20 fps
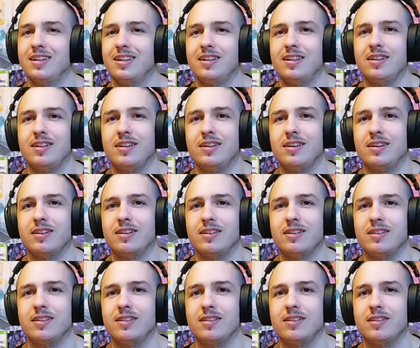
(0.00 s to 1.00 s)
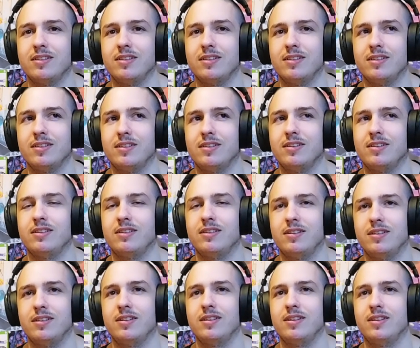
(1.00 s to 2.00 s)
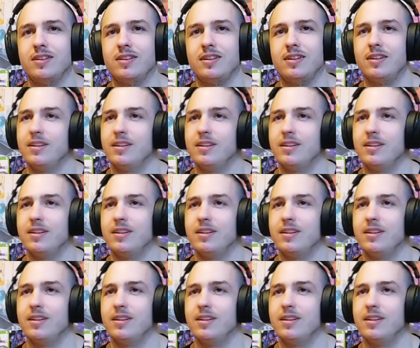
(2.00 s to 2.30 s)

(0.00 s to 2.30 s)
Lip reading: Nothing is said.